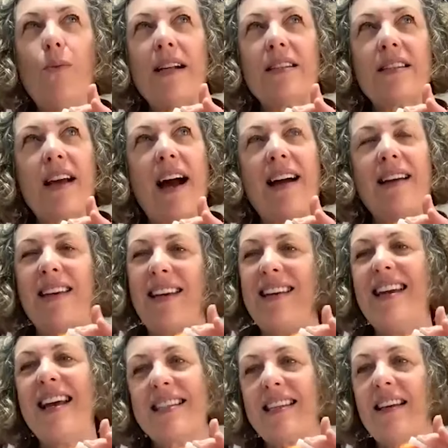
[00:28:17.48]
whilst,
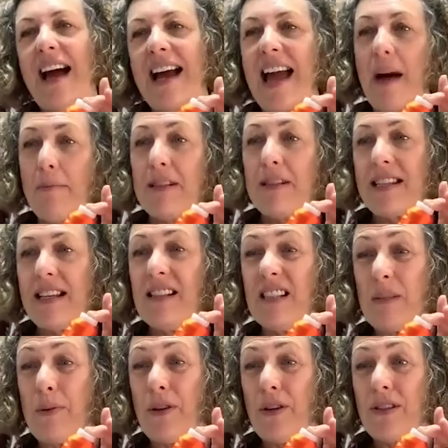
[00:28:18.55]
yes, I am a
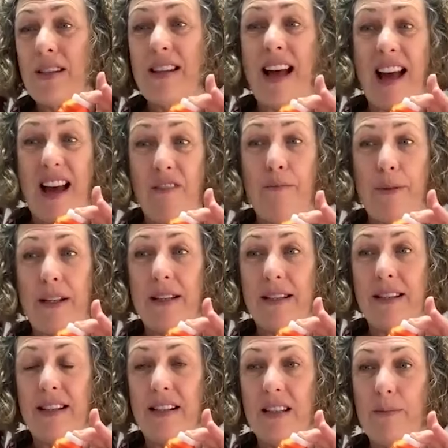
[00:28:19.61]
salesperson. I have been a
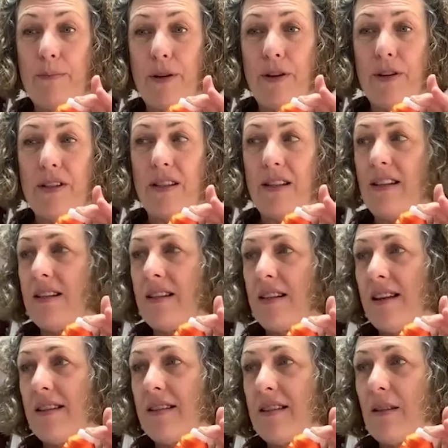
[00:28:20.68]
salesperson. It's,
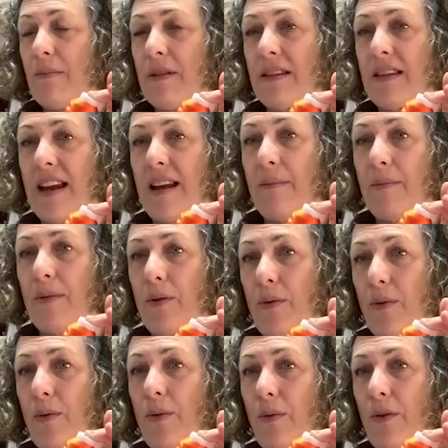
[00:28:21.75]
it's something that I'm,
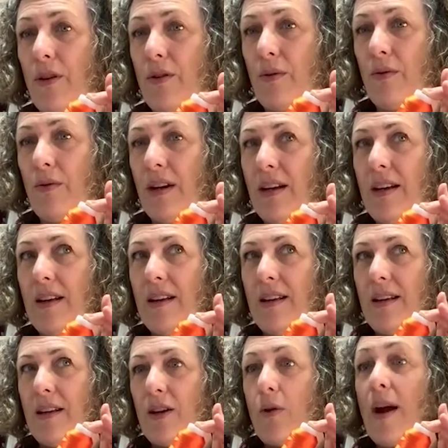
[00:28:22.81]
you know,
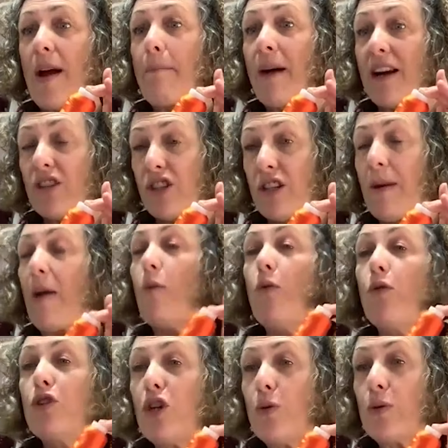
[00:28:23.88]
quite passionate about. I
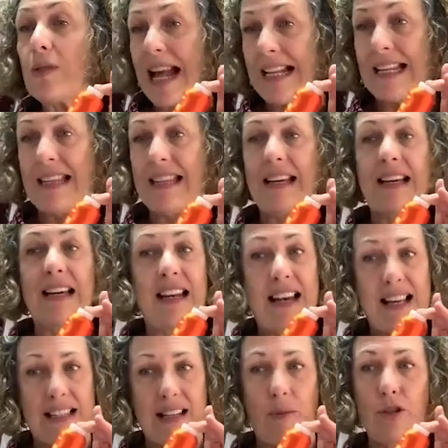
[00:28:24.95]
won't use anything
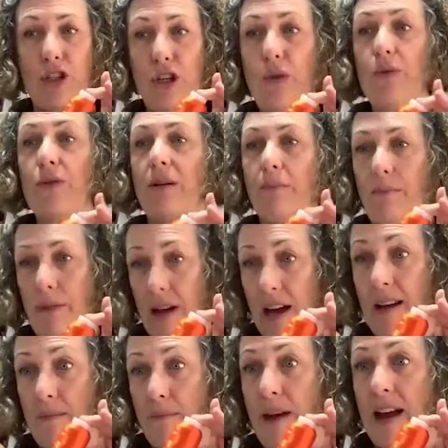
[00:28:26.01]
unless I would use it
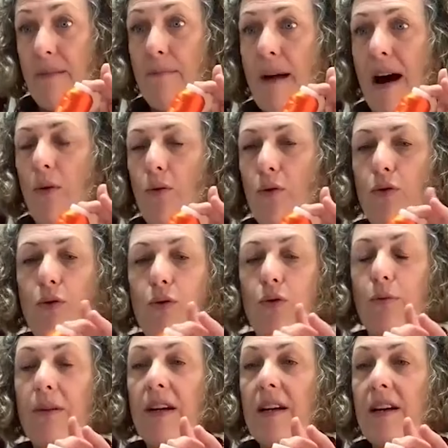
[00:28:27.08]
in, in my own
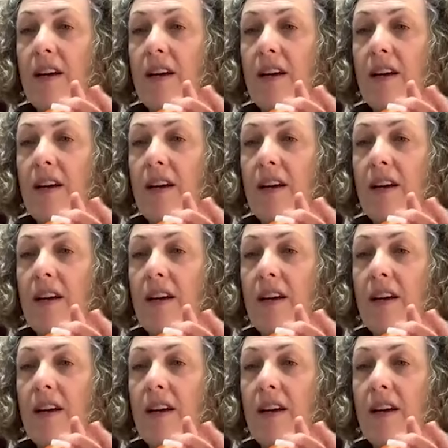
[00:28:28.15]
home.